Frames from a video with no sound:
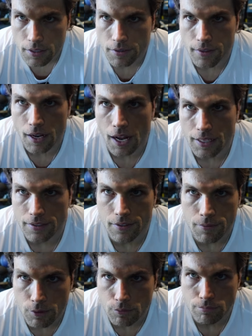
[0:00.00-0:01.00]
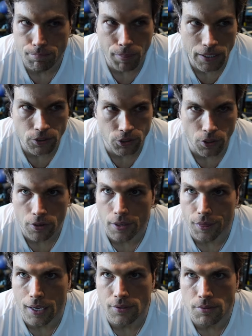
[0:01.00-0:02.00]
You think I could pit shark
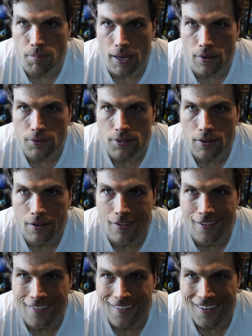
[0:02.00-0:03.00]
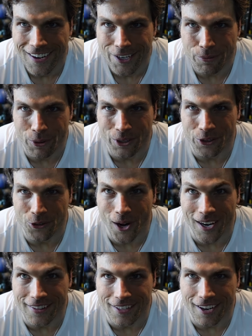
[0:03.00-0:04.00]
1,000 pounds? We're gonna try
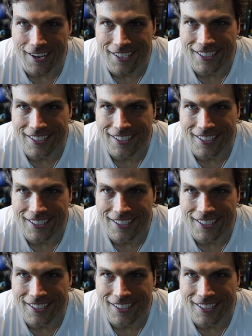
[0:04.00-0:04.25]
it today.